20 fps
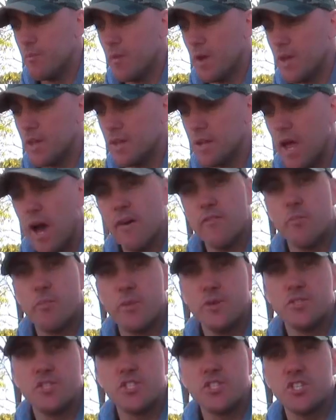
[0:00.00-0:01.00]
in other
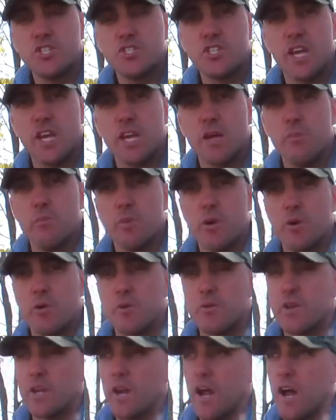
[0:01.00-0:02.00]
positions that you can build.